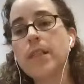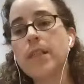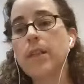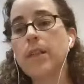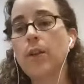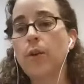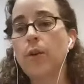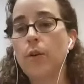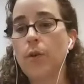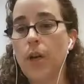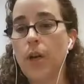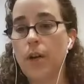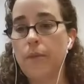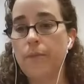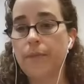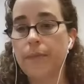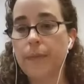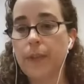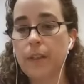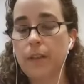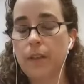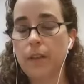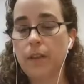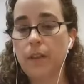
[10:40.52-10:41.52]
that
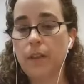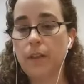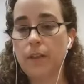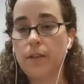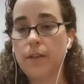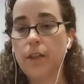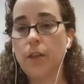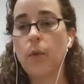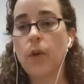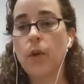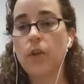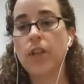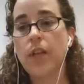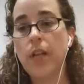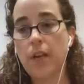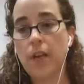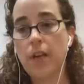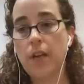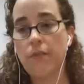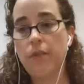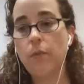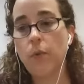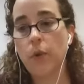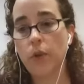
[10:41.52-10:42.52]

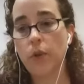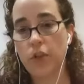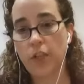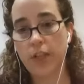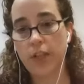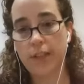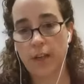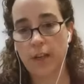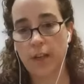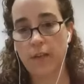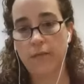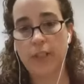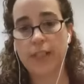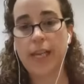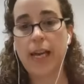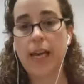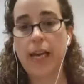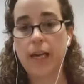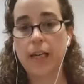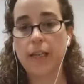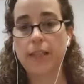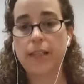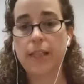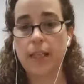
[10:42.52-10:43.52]
every wheelchair service
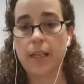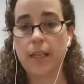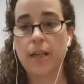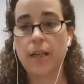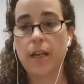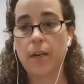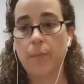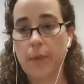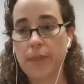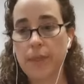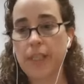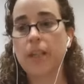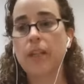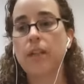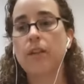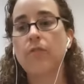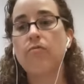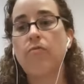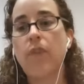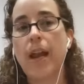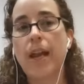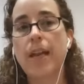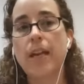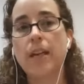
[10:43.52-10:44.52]
has a particular
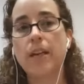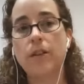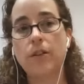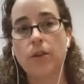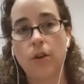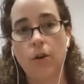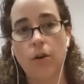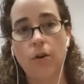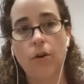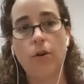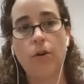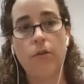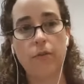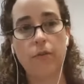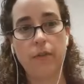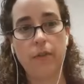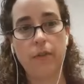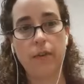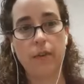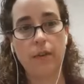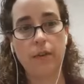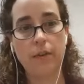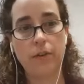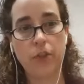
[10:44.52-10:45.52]
range of
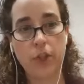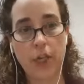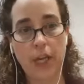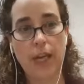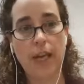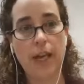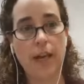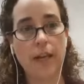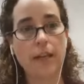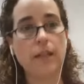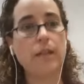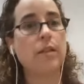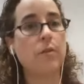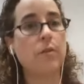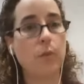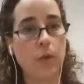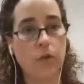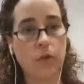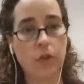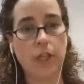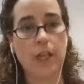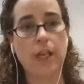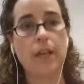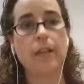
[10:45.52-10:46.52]

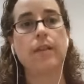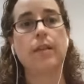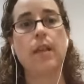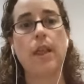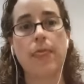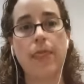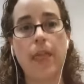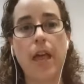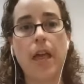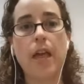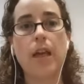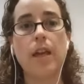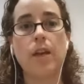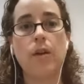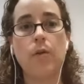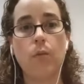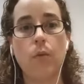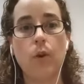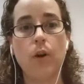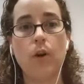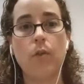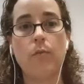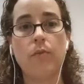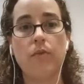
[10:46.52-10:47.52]
wheelchairs that they
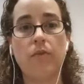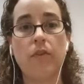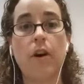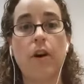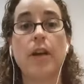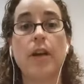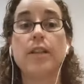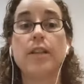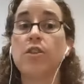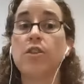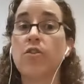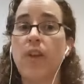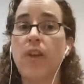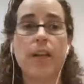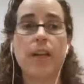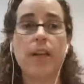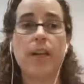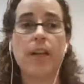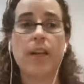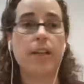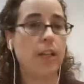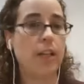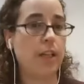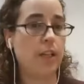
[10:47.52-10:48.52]
will provide
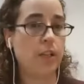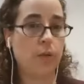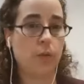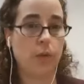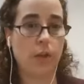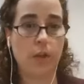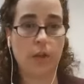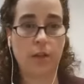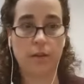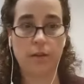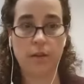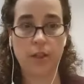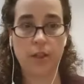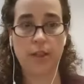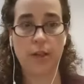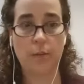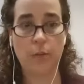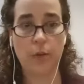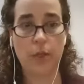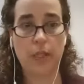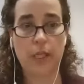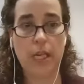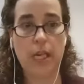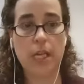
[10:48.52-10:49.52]
directly to
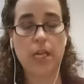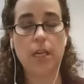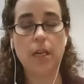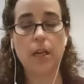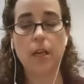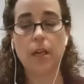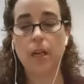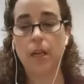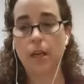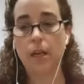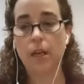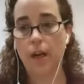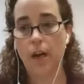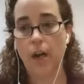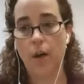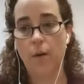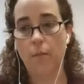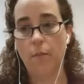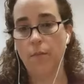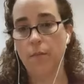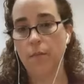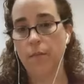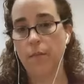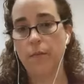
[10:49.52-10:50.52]
somebody
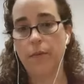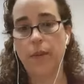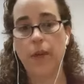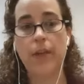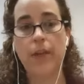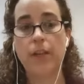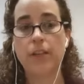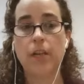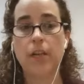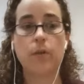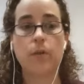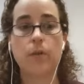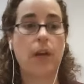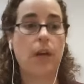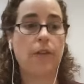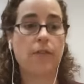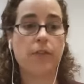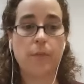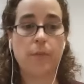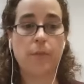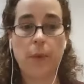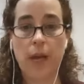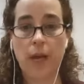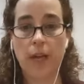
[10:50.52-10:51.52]
that they don't have
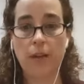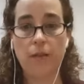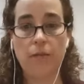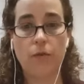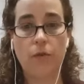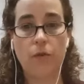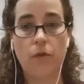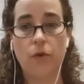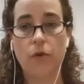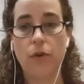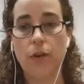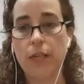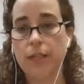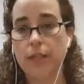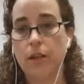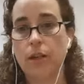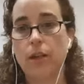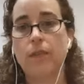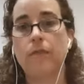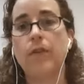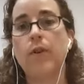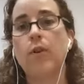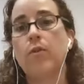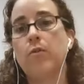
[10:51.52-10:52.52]
to pay for. It's
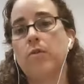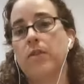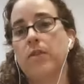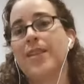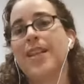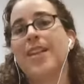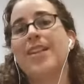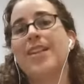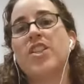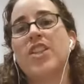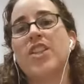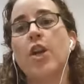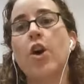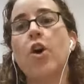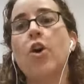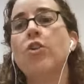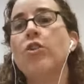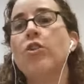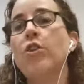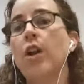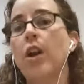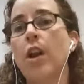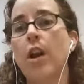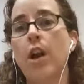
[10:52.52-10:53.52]
kind of essentially
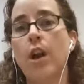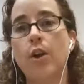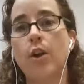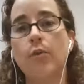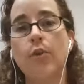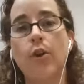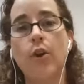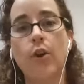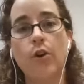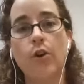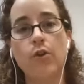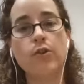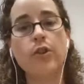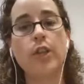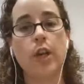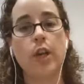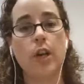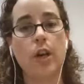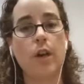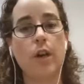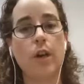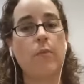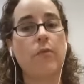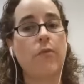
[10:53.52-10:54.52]
on loan long
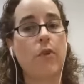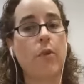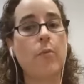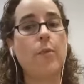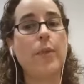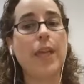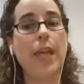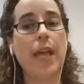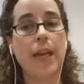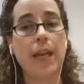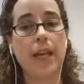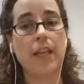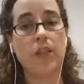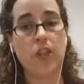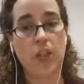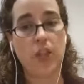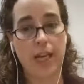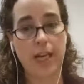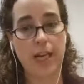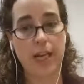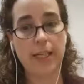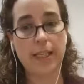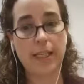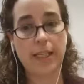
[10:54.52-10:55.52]
term from the
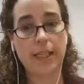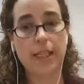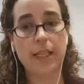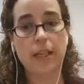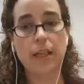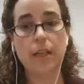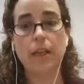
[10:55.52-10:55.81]
NHS